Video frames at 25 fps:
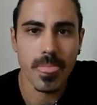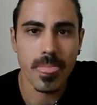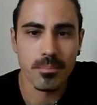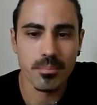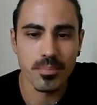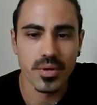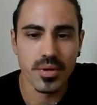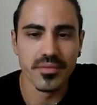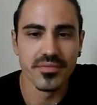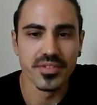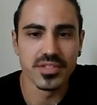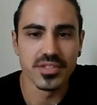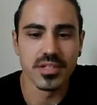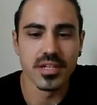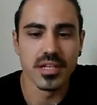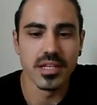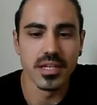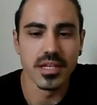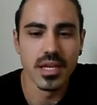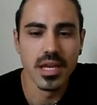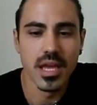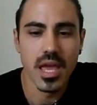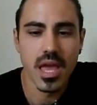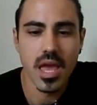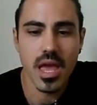
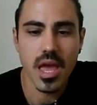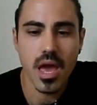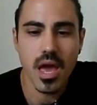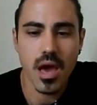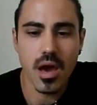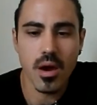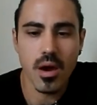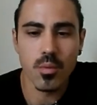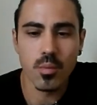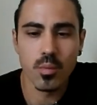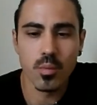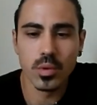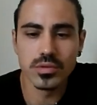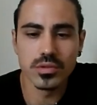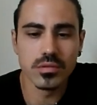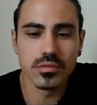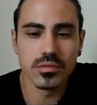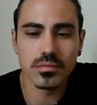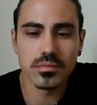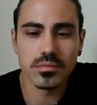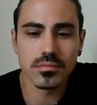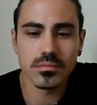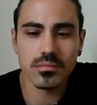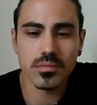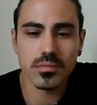previously,
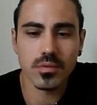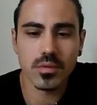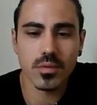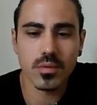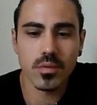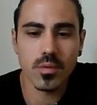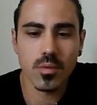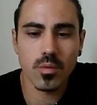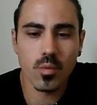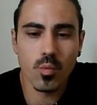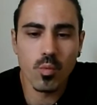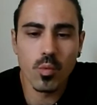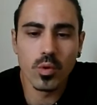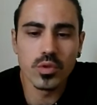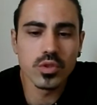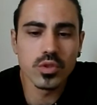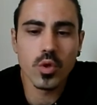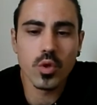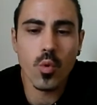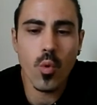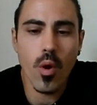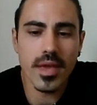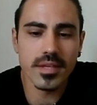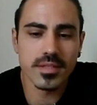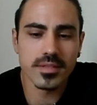
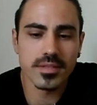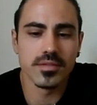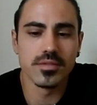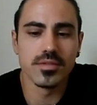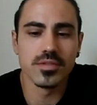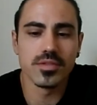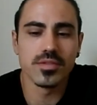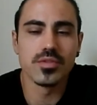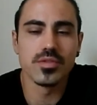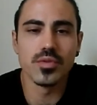what questions